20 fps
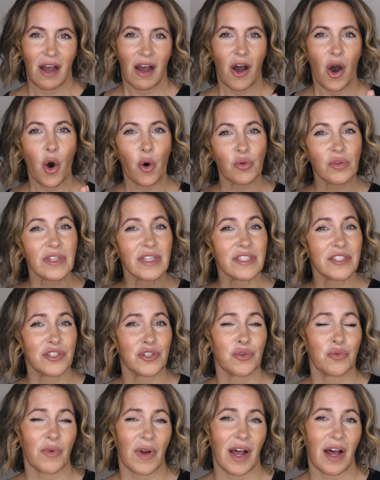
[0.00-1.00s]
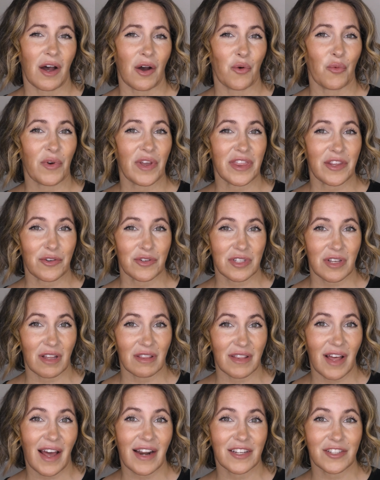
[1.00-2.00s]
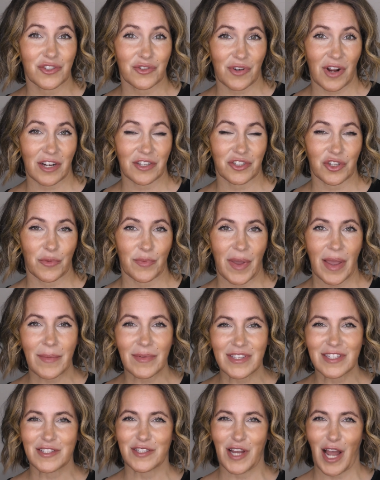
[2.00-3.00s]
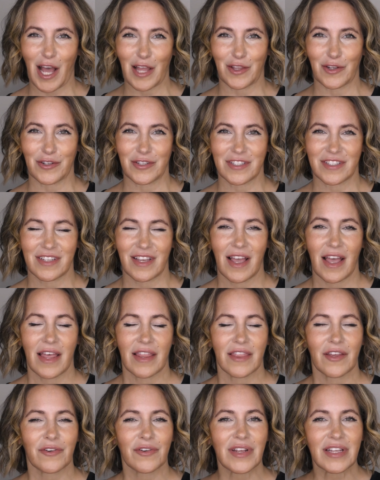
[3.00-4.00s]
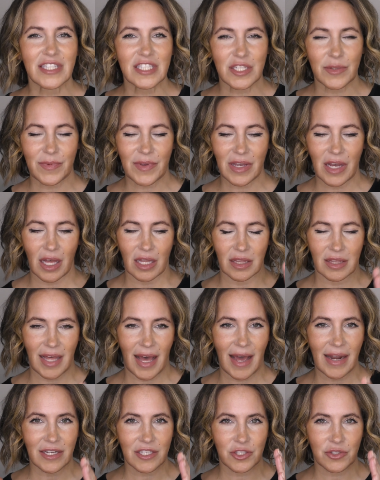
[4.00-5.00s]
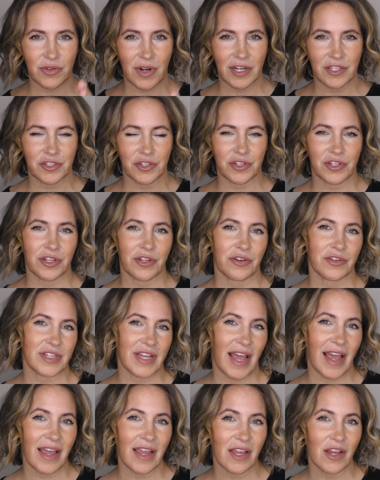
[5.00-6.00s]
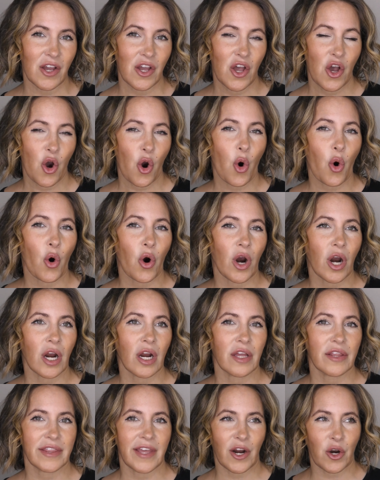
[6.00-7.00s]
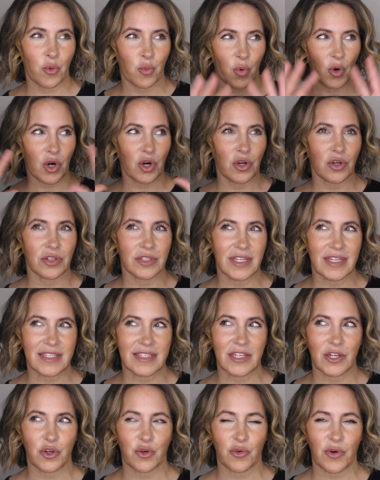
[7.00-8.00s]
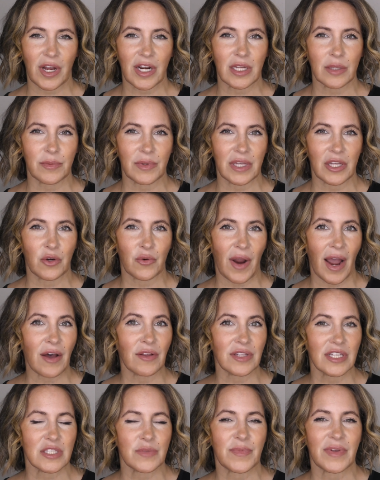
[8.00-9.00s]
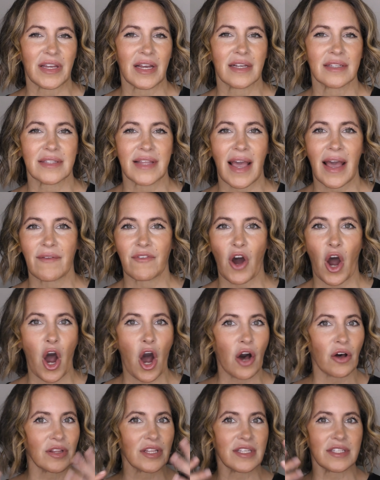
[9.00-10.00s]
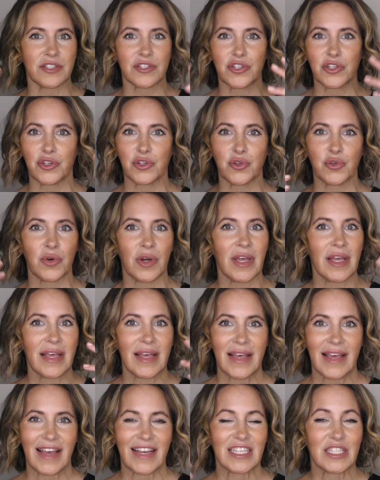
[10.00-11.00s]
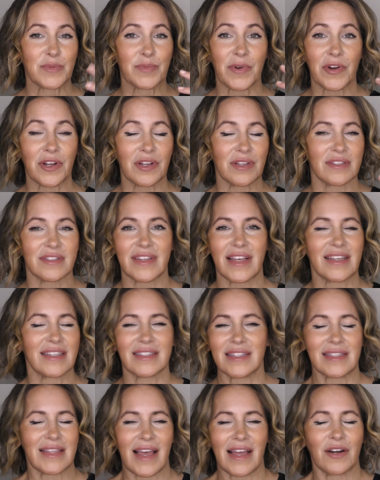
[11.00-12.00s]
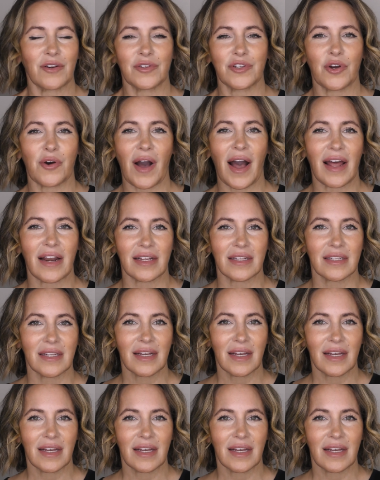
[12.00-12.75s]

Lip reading: only do well when there's a lot of structure. Babies and toddlers. There needs to be a lot of structure to their day, or their world is incredibly groundless because they have all these new experiences. They don't know how to